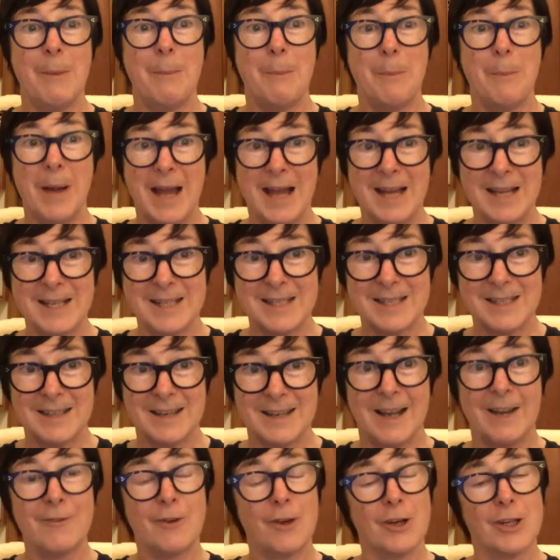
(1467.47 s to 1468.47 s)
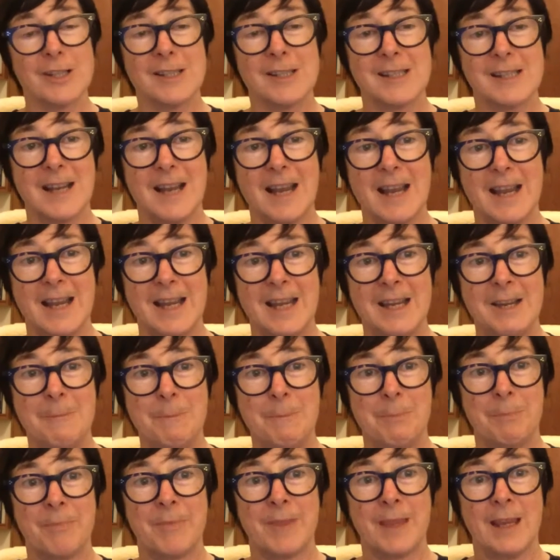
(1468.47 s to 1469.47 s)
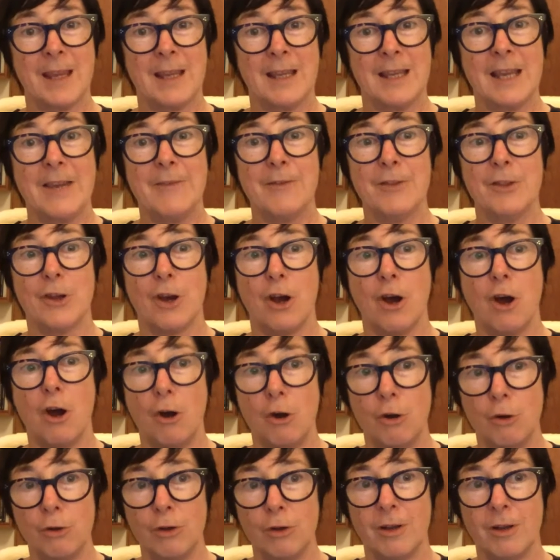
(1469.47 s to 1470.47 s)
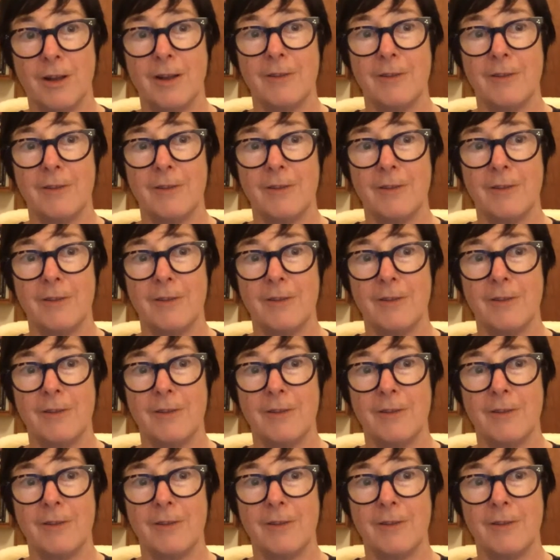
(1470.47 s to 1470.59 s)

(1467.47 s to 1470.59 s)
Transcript: But I've got to say, given the whole